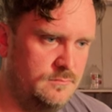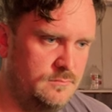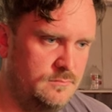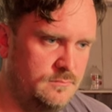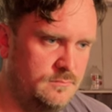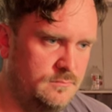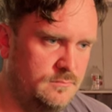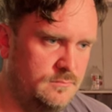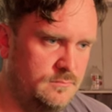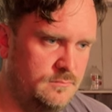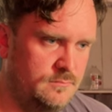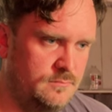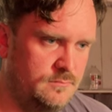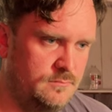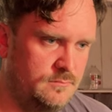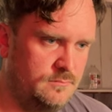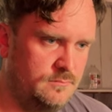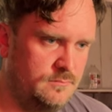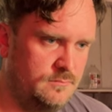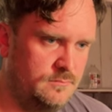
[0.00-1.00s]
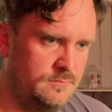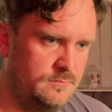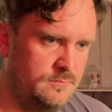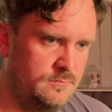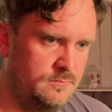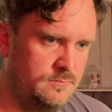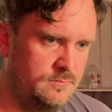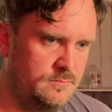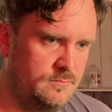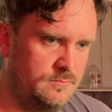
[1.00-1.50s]

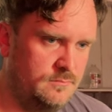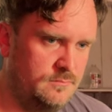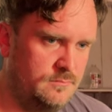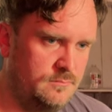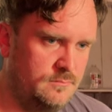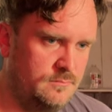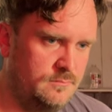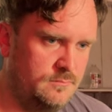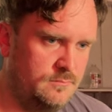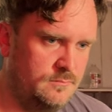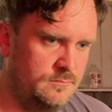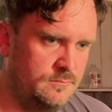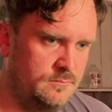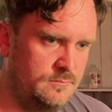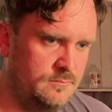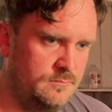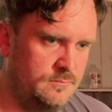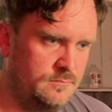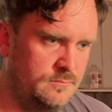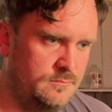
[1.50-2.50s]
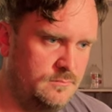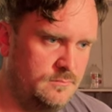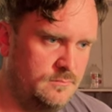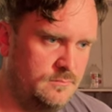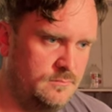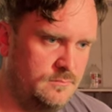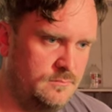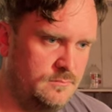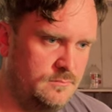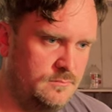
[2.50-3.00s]

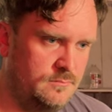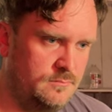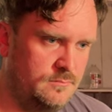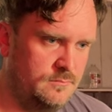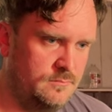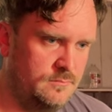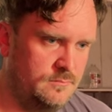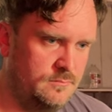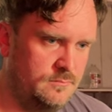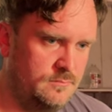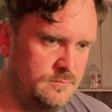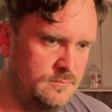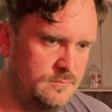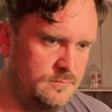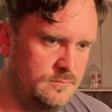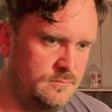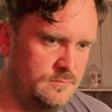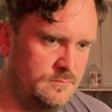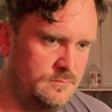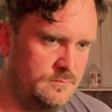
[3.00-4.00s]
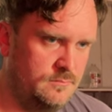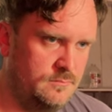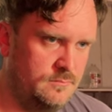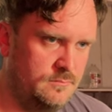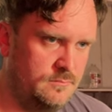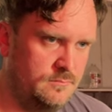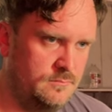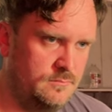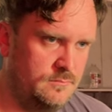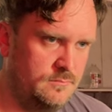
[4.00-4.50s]

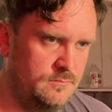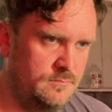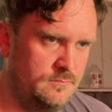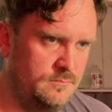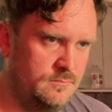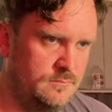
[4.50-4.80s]
This person isn't speaking.